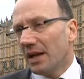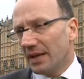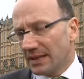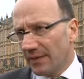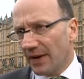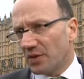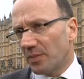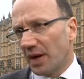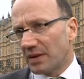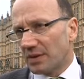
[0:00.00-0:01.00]
This Innovation
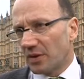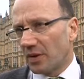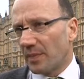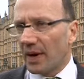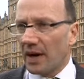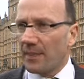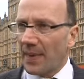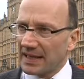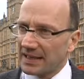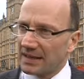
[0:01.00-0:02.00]
Prize was called the Buy
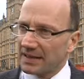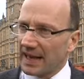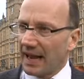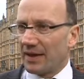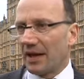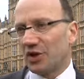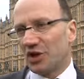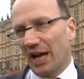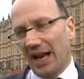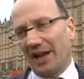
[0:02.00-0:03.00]
Better Together
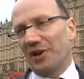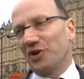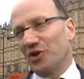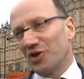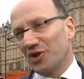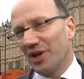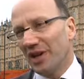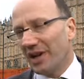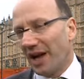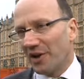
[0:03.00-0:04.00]
Challenge.
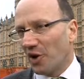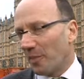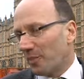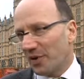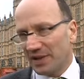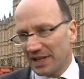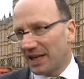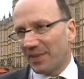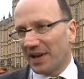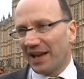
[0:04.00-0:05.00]
Not
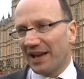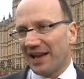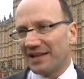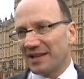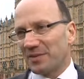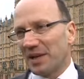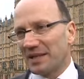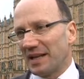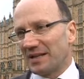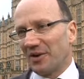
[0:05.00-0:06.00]
pretty, but it does what it
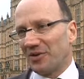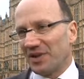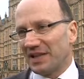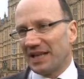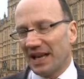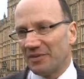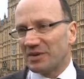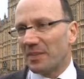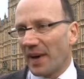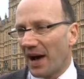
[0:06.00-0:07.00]
says on the tin. It
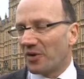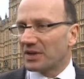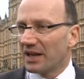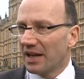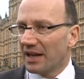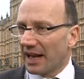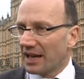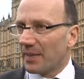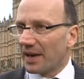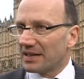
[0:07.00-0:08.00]
was about
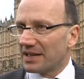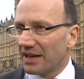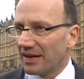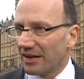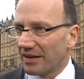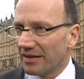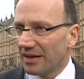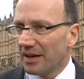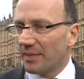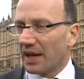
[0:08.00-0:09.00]
getting a better deal
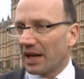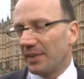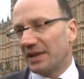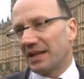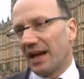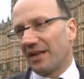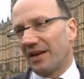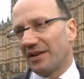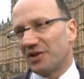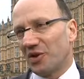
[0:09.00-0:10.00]
by coming
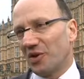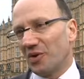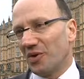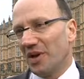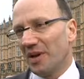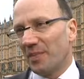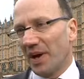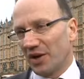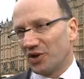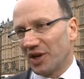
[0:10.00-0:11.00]
together to
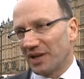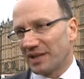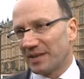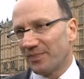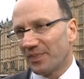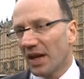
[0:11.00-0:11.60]
purchase.